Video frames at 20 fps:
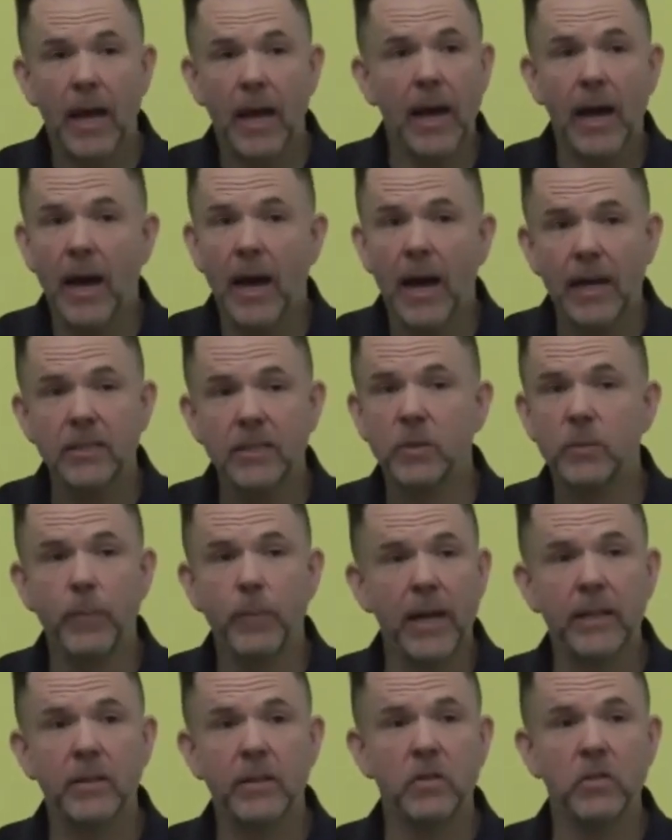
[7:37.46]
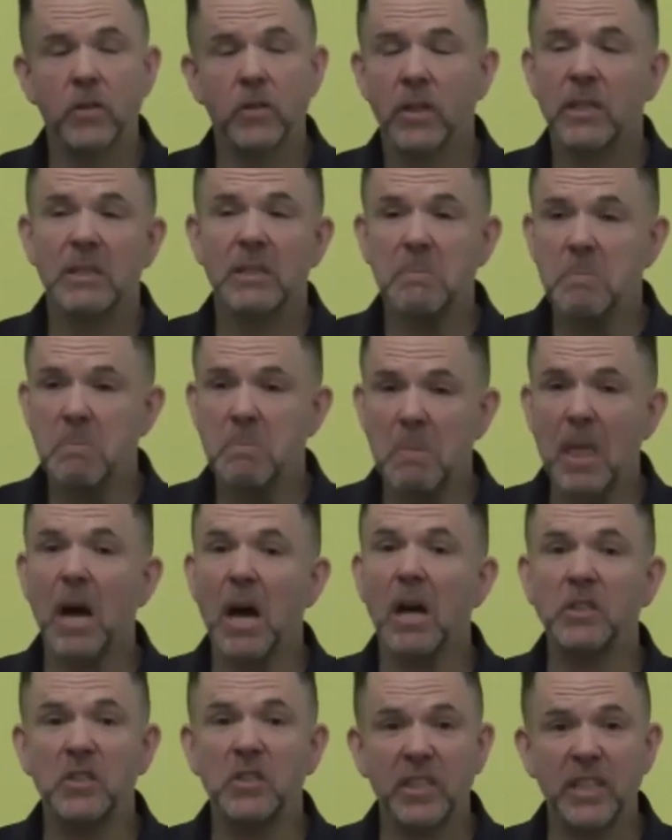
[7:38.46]
I spend
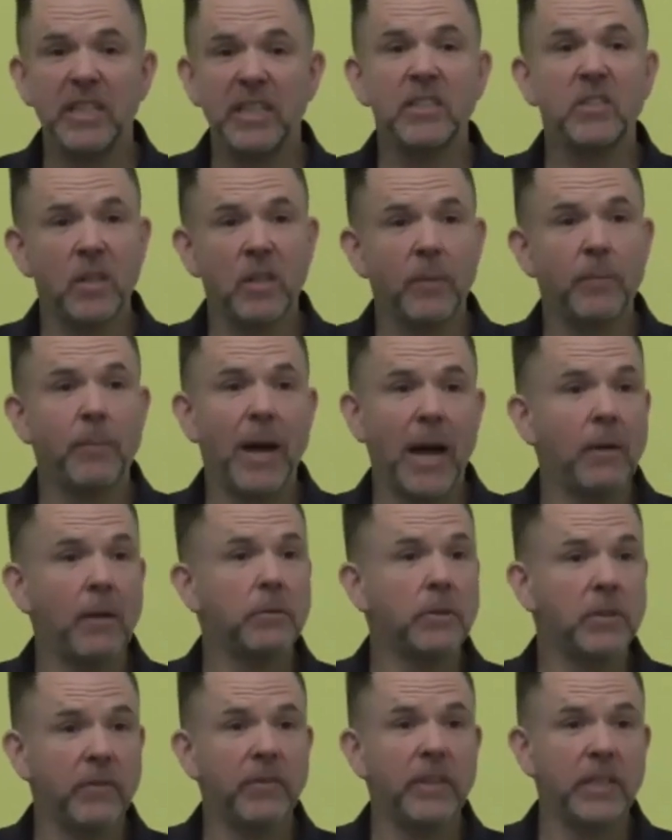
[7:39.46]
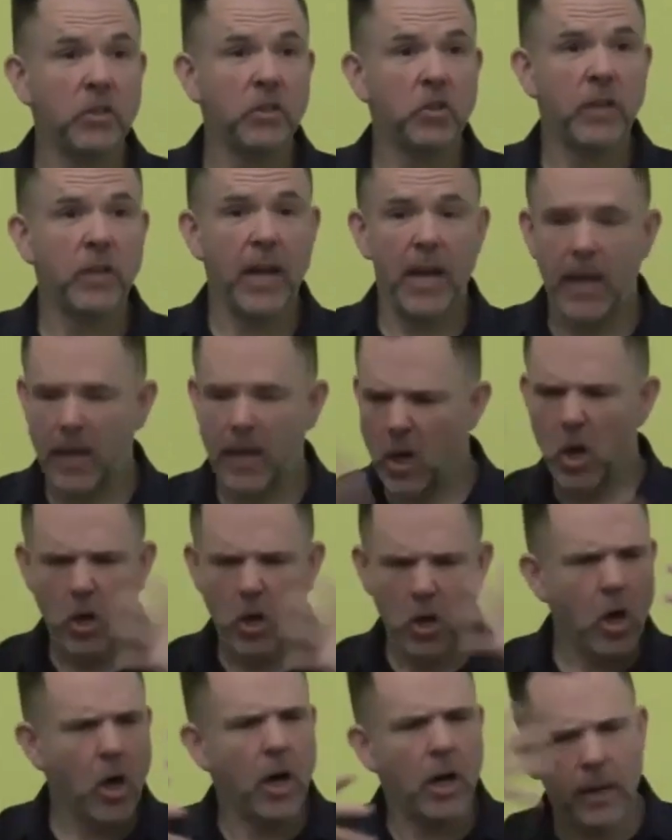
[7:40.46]
a decent amount of each day
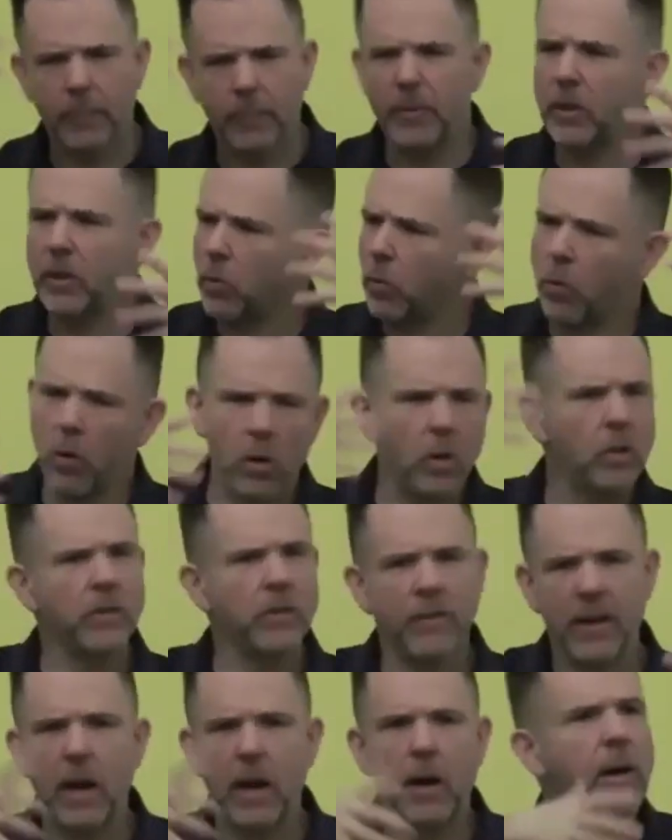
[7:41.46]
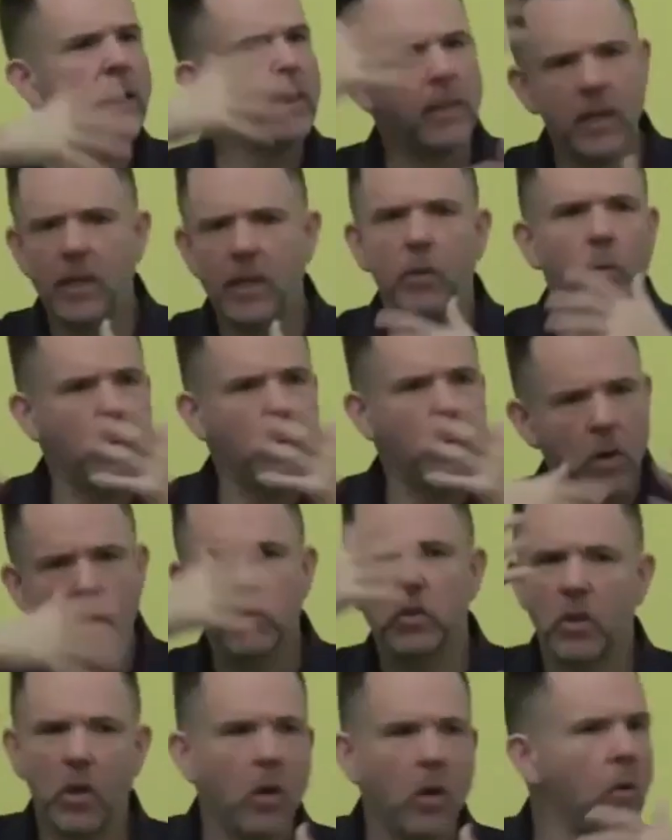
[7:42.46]
caught up in the world of how I think it
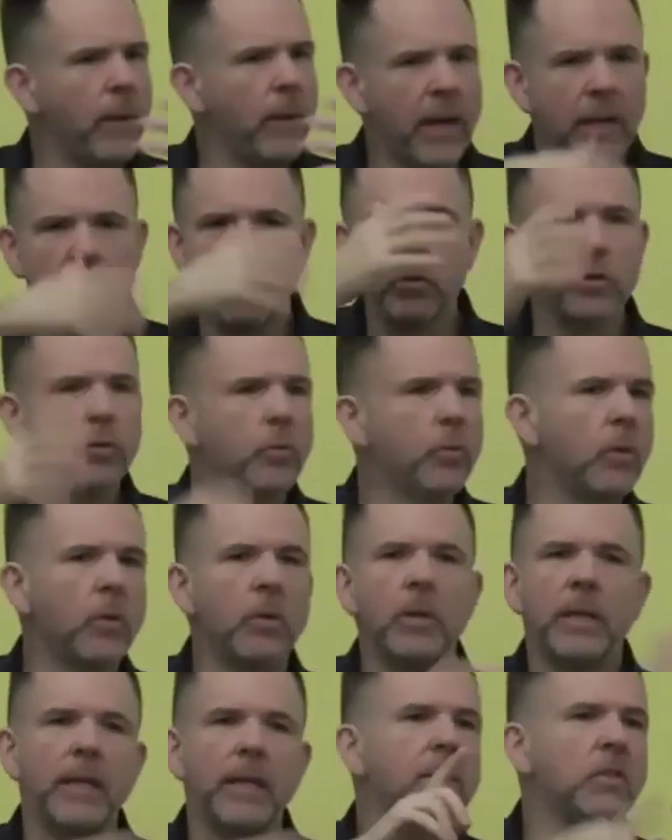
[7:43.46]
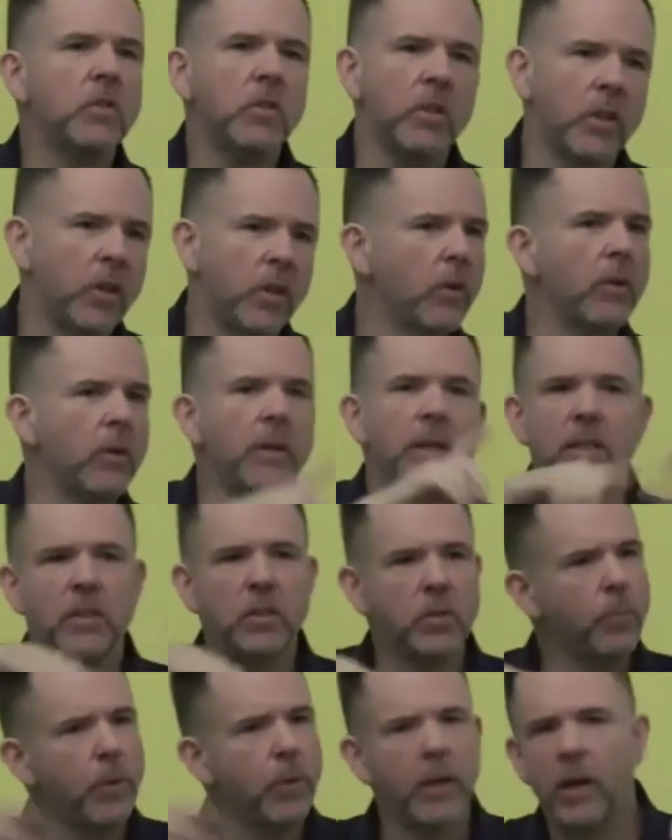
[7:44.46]
works and all my usual insecurities
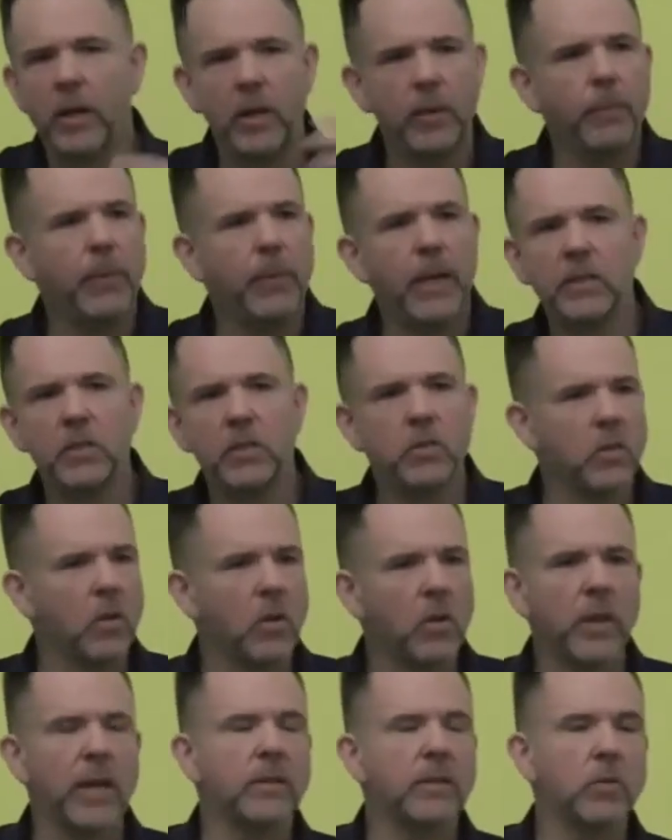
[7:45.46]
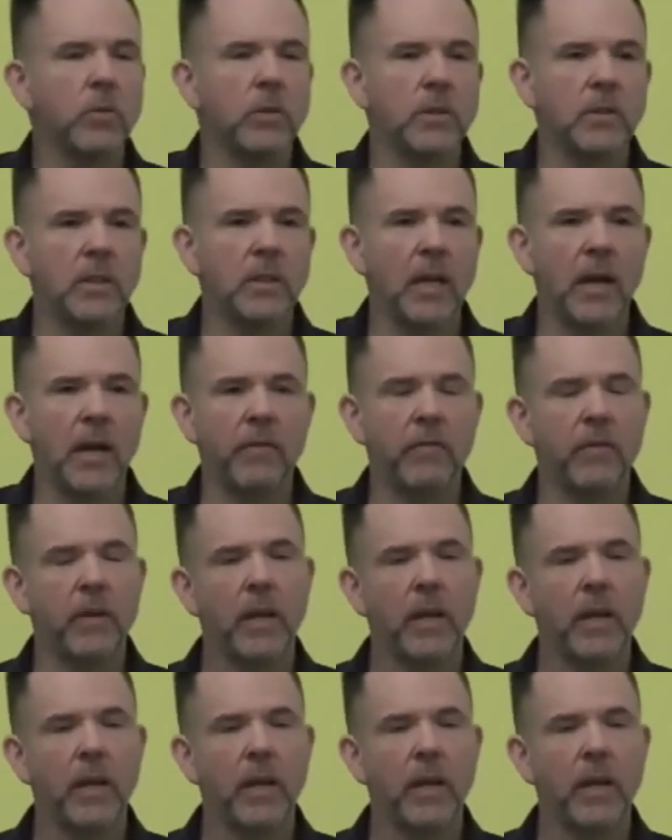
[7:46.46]
and preoccupations, all that sort of stuff.